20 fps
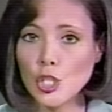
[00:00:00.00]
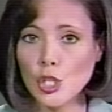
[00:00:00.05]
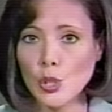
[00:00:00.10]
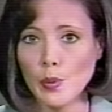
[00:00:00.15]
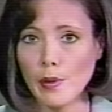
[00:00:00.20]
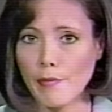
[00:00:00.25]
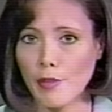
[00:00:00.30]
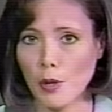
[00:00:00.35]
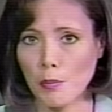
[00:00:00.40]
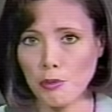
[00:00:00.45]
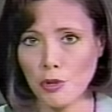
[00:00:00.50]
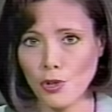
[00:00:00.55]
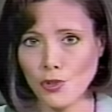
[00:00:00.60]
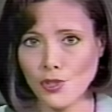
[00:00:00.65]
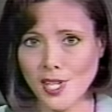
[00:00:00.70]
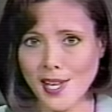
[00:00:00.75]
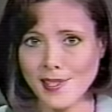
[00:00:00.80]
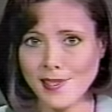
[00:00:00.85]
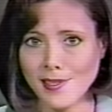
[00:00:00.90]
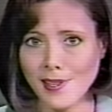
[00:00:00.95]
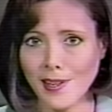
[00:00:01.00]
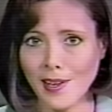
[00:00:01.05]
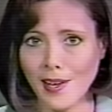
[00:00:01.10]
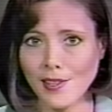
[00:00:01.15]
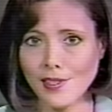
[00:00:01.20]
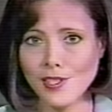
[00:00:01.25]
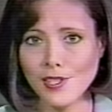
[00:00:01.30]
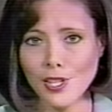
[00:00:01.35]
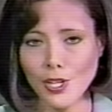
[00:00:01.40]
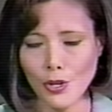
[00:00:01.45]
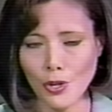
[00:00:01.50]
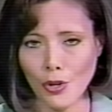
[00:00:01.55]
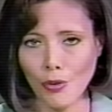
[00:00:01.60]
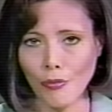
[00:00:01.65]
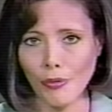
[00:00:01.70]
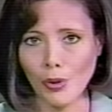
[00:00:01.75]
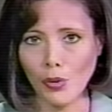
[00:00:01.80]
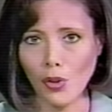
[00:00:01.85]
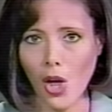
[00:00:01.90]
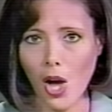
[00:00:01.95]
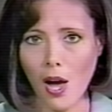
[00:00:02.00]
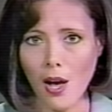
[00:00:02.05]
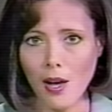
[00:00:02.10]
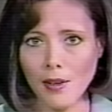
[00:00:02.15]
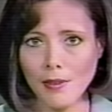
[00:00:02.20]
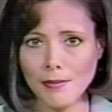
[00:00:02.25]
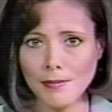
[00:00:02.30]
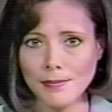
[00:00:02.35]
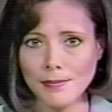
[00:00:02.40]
two of their protest against the curfew law.